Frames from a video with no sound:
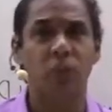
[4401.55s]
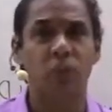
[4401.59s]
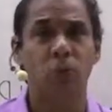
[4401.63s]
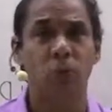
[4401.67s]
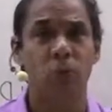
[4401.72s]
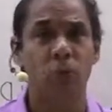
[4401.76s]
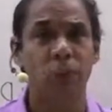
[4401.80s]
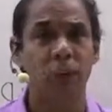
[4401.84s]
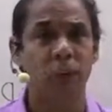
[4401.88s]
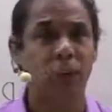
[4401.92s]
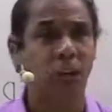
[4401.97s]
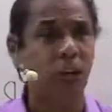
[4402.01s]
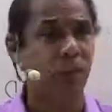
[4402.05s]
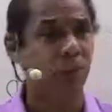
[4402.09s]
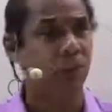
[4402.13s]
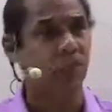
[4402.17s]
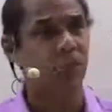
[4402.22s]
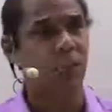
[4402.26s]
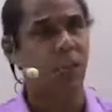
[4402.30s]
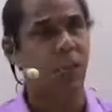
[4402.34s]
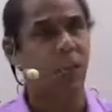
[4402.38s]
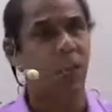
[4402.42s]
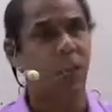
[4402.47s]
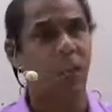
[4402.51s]
So many
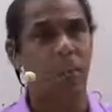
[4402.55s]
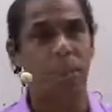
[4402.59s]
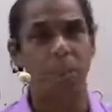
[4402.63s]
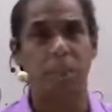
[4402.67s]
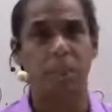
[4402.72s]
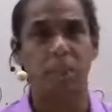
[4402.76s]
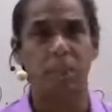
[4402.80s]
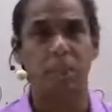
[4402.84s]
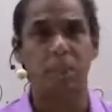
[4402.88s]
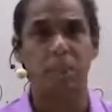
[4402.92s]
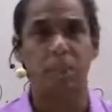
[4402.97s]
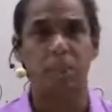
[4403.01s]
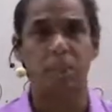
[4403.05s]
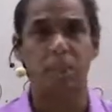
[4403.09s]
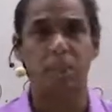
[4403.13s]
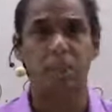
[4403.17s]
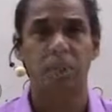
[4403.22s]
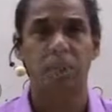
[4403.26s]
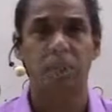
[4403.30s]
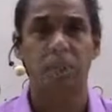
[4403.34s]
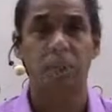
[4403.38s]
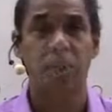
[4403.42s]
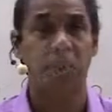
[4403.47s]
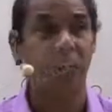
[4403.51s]
times I met Trump.
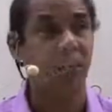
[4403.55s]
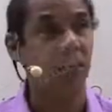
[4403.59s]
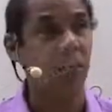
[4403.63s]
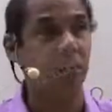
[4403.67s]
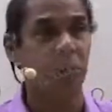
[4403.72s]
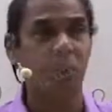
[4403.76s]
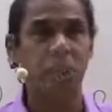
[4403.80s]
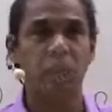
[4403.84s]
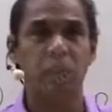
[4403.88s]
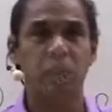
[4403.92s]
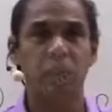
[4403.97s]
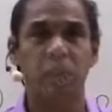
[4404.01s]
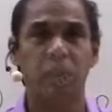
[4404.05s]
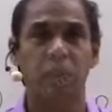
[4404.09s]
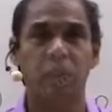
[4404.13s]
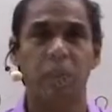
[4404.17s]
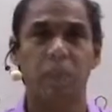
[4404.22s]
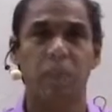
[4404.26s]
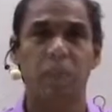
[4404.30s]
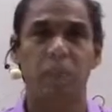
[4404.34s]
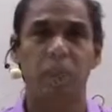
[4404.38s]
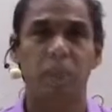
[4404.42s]
I can meet him.